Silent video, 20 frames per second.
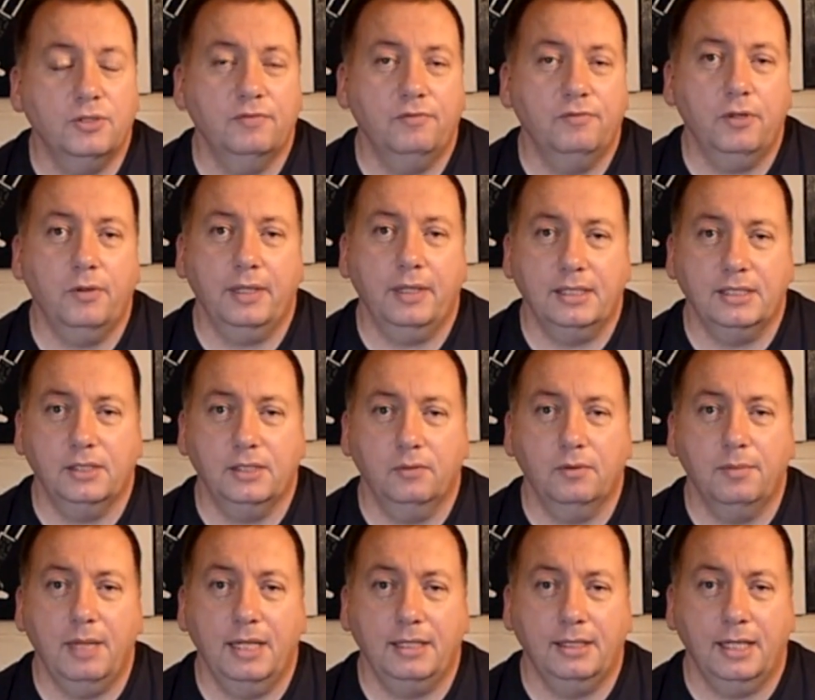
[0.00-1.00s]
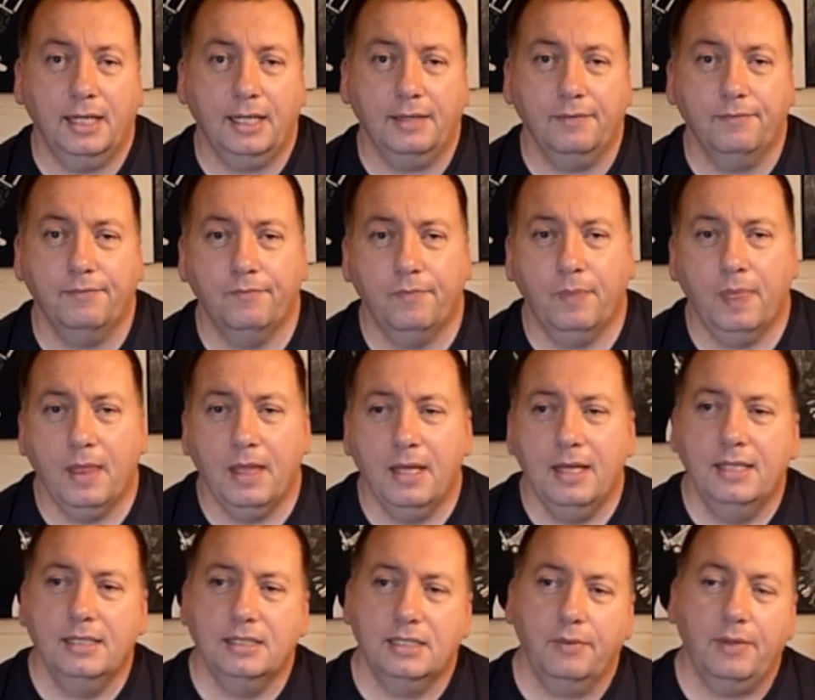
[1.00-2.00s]
view it until the Monday.
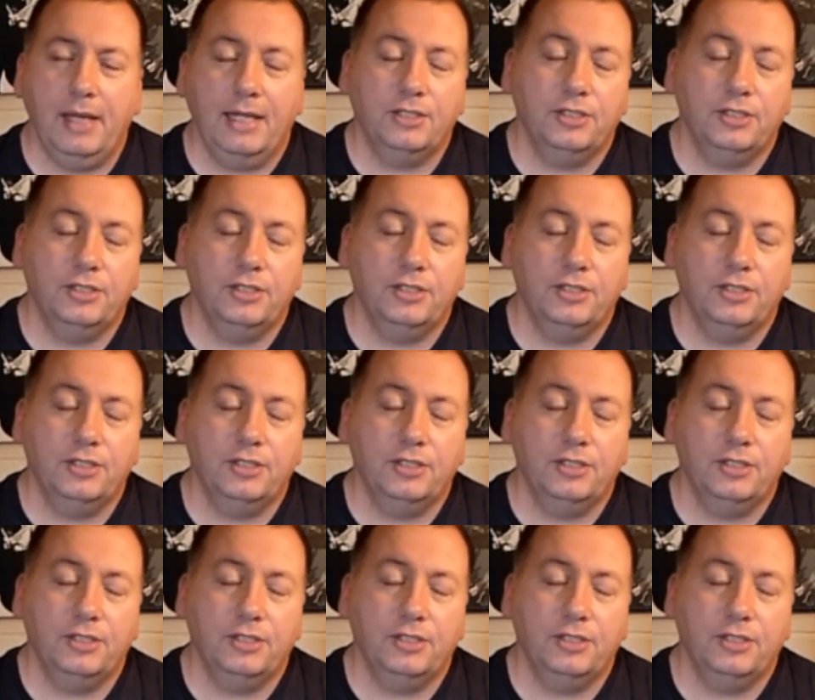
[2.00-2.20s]
So we had